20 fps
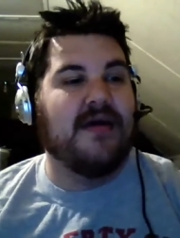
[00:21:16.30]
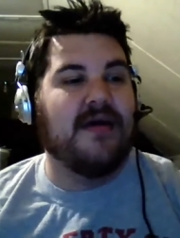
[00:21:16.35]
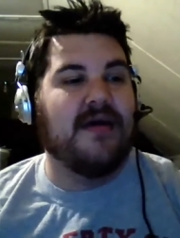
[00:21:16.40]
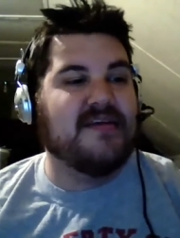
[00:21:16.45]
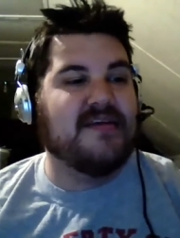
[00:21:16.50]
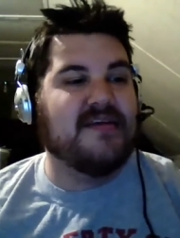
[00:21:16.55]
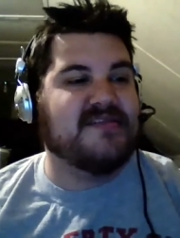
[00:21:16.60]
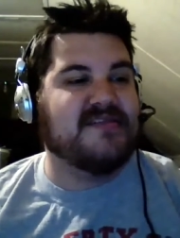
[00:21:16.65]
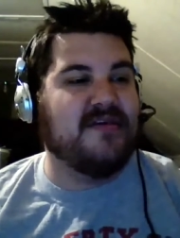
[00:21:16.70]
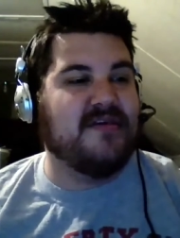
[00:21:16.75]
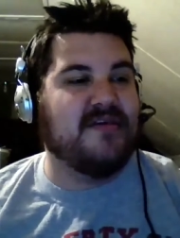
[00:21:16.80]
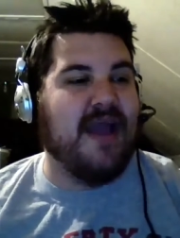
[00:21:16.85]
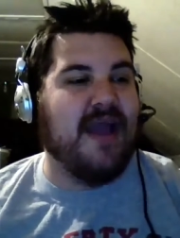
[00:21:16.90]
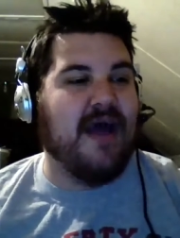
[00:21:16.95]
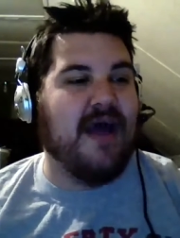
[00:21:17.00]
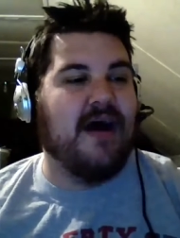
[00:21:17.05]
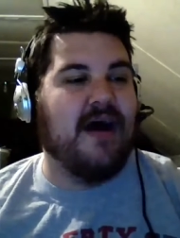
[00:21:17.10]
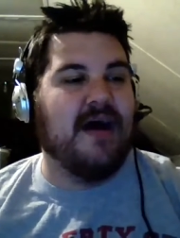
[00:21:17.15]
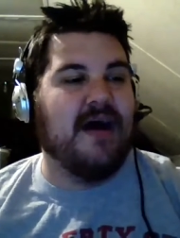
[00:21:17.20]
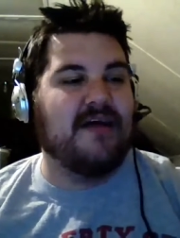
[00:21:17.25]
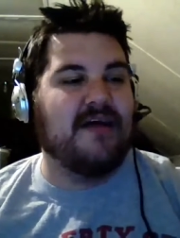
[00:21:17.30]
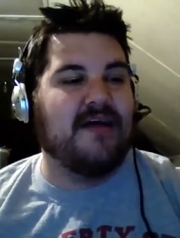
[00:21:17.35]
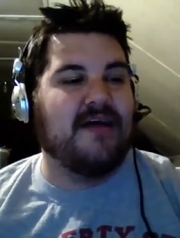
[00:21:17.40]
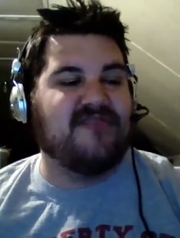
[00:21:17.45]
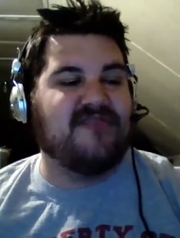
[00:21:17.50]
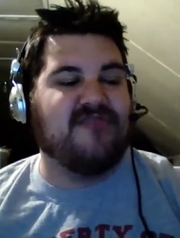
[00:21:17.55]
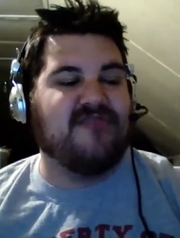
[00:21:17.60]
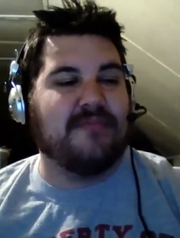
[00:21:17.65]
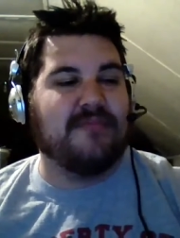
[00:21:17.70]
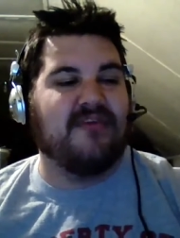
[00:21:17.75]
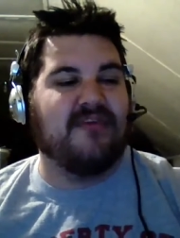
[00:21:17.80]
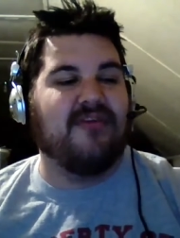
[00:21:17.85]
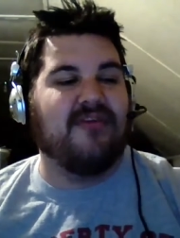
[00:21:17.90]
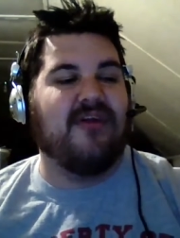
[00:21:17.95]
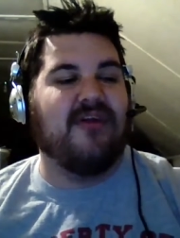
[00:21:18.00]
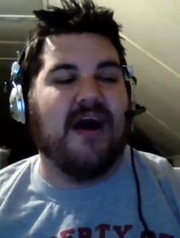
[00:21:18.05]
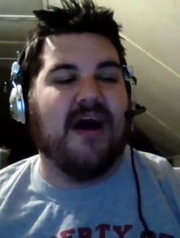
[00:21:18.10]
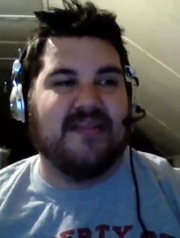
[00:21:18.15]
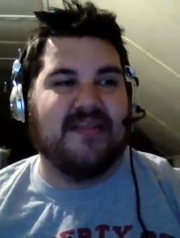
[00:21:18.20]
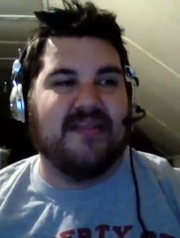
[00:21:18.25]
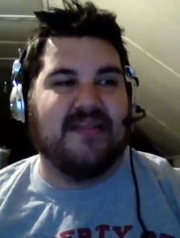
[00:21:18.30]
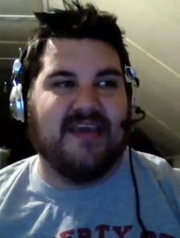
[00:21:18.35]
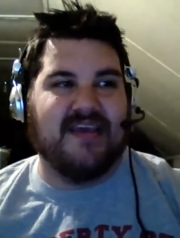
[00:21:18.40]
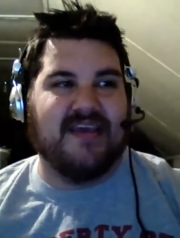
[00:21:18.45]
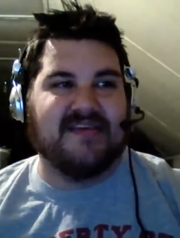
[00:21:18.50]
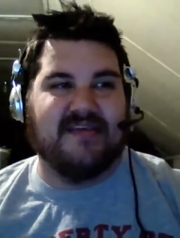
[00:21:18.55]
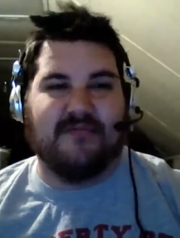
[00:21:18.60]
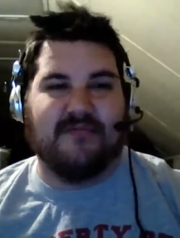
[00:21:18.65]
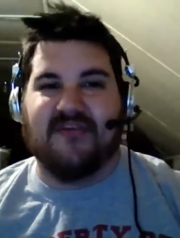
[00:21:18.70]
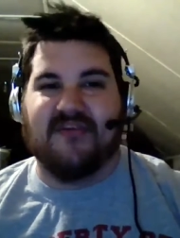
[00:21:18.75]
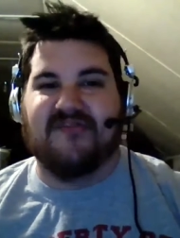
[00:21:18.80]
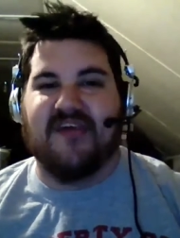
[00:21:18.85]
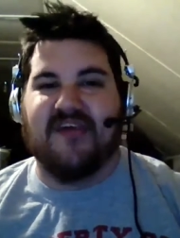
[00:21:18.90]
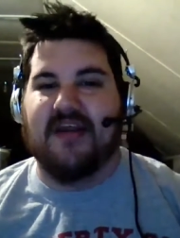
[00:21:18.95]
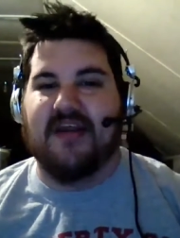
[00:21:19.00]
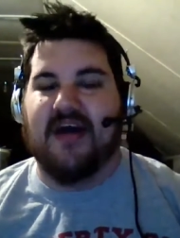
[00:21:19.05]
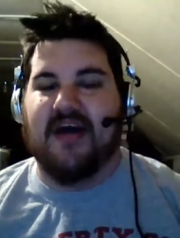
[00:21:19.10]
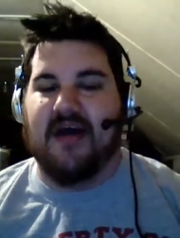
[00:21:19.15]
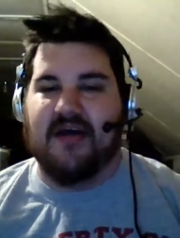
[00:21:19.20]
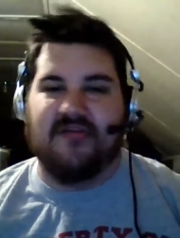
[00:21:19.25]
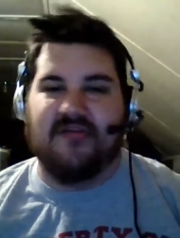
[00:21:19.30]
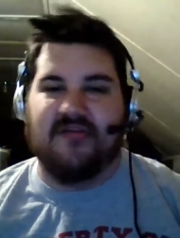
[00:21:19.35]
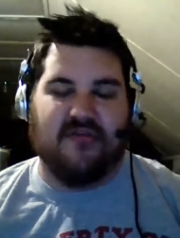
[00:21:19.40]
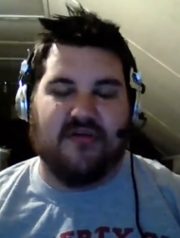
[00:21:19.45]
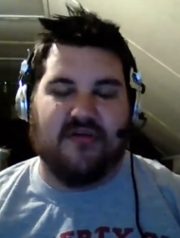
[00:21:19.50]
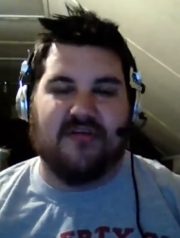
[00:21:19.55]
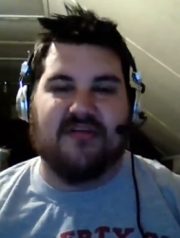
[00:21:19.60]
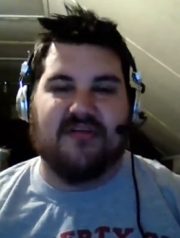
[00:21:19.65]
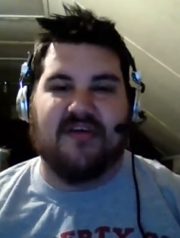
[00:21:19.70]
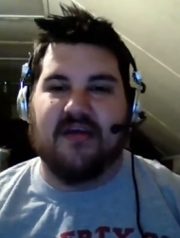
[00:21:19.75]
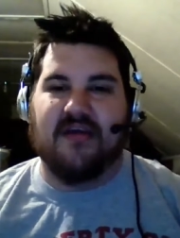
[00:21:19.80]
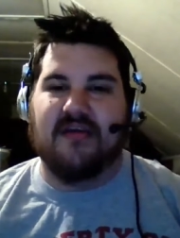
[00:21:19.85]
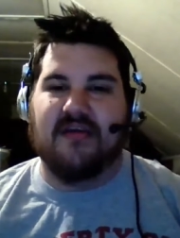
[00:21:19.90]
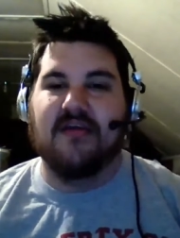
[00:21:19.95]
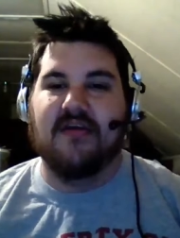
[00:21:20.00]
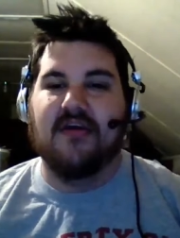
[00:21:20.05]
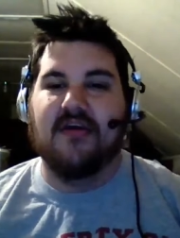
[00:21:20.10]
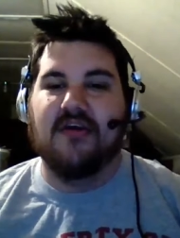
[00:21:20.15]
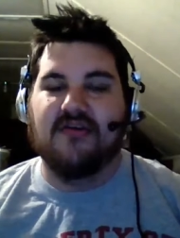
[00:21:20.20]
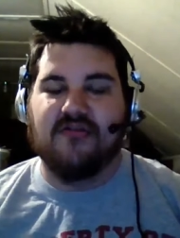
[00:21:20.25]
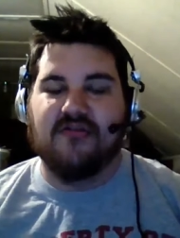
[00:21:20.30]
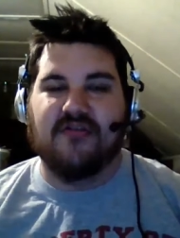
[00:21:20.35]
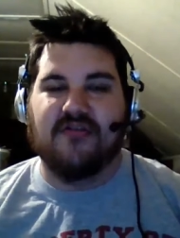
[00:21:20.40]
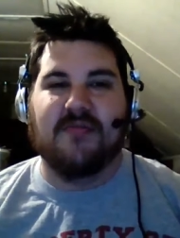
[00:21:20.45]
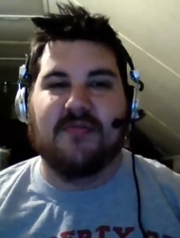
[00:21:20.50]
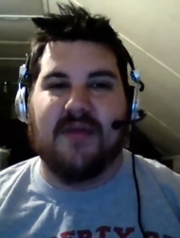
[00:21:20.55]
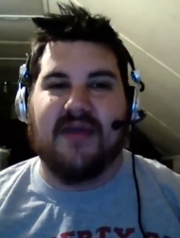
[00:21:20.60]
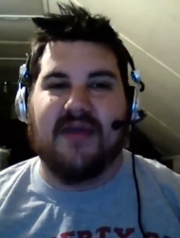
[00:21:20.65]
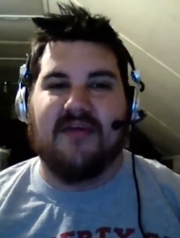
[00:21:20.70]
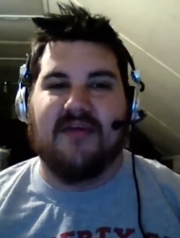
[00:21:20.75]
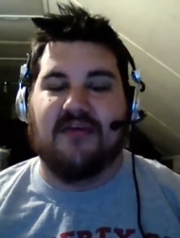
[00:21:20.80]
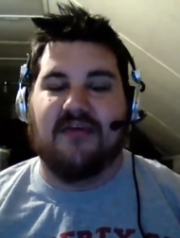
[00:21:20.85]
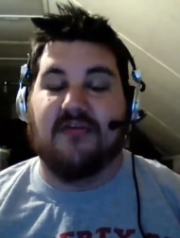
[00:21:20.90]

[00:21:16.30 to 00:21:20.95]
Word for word: So yeah, uh, they dropped a lot of these at ringside uh, during the during the main event.